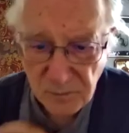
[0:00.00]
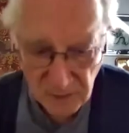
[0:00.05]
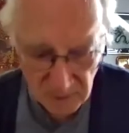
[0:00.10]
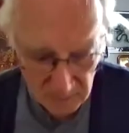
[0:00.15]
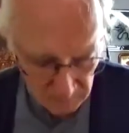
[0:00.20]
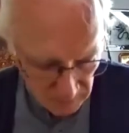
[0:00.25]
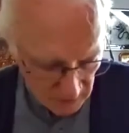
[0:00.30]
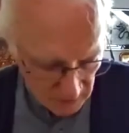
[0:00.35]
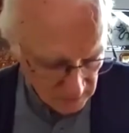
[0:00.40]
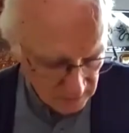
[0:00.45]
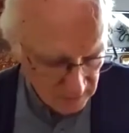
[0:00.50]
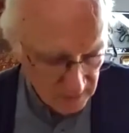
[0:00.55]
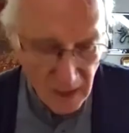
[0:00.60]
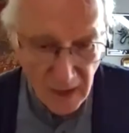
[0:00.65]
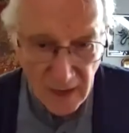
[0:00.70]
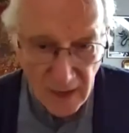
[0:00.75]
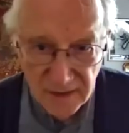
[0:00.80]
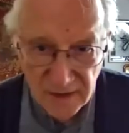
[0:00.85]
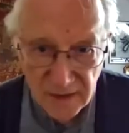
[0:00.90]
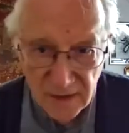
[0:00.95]
But
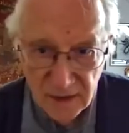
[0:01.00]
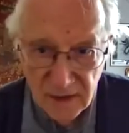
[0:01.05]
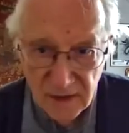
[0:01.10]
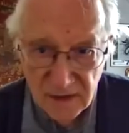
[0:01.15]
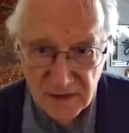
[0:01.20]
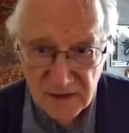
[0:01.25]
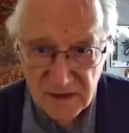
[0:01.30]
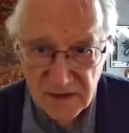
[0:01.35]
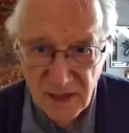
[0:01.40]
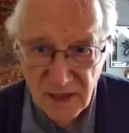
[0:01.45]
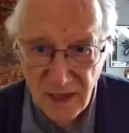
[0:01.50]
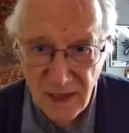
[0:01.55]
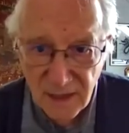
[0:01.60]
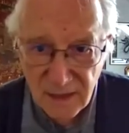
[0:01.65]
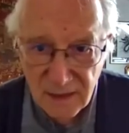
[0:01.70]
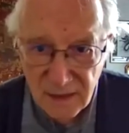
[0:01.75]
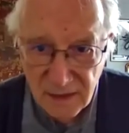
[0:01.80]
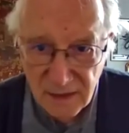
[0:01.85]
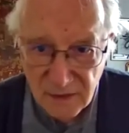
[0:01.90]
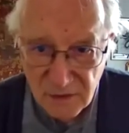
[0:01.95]
I didn't
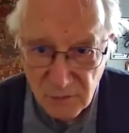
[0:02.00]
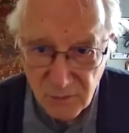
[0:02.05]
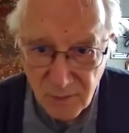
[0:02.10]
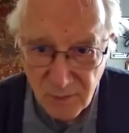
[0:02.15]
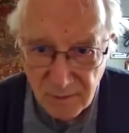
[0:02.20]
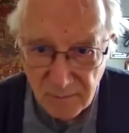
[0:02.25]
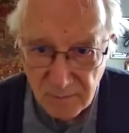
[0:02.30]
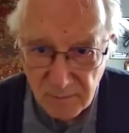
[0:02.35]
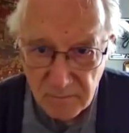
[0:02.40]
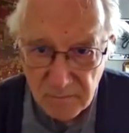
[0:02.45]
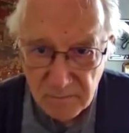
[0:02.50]
select this one.